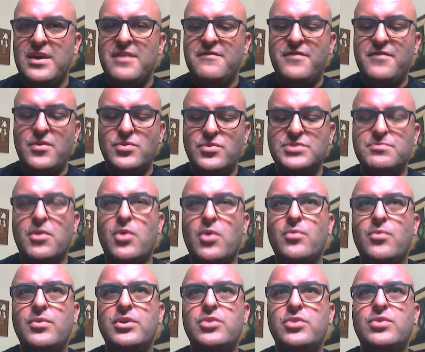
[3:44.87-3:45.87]
Very
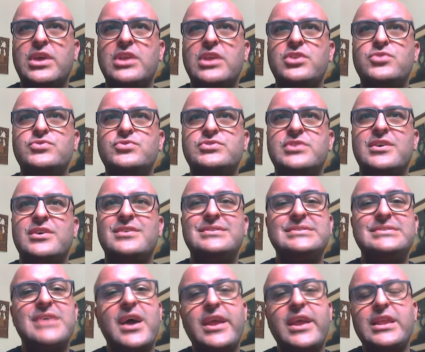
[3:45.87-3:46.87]
small, you can use
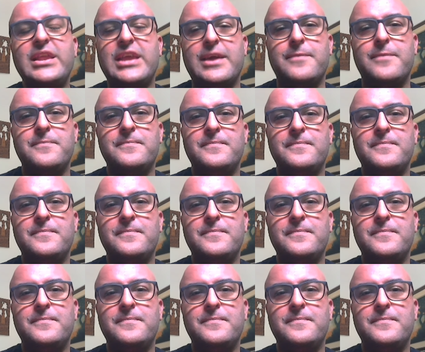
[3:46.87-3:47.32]
tiny.